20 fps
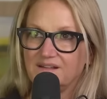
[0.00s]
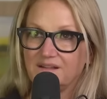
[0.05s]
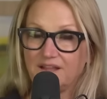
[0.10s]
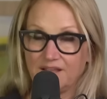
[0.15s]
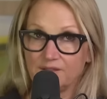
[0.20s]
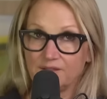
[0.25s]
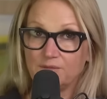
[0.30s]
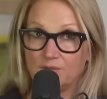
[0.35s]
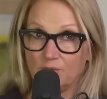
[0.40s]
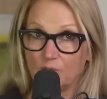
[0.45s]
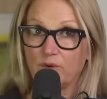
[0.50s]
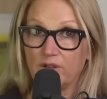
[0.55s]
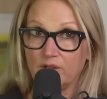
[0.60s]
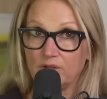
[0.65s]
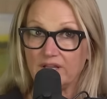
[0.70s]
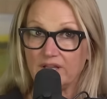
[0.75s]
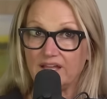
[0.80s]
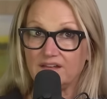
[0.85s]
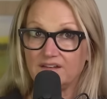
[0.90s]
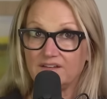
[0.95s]
Like the
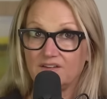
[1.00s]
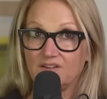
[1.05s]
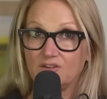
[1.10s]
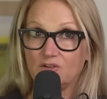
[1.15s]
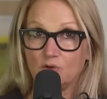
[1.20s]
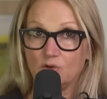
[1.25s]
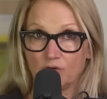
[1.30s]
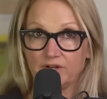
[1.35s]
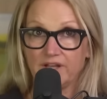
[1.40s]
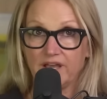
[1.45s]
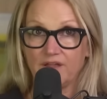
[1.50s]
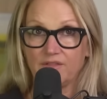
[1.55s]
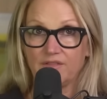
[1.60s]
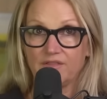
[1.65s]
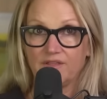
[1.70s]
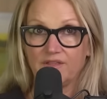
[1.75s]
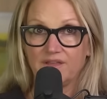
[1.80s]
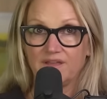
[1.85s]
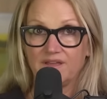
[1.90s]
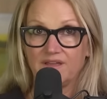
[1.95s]
real end, your
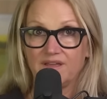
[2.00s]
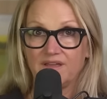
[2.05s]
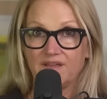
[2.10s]
death.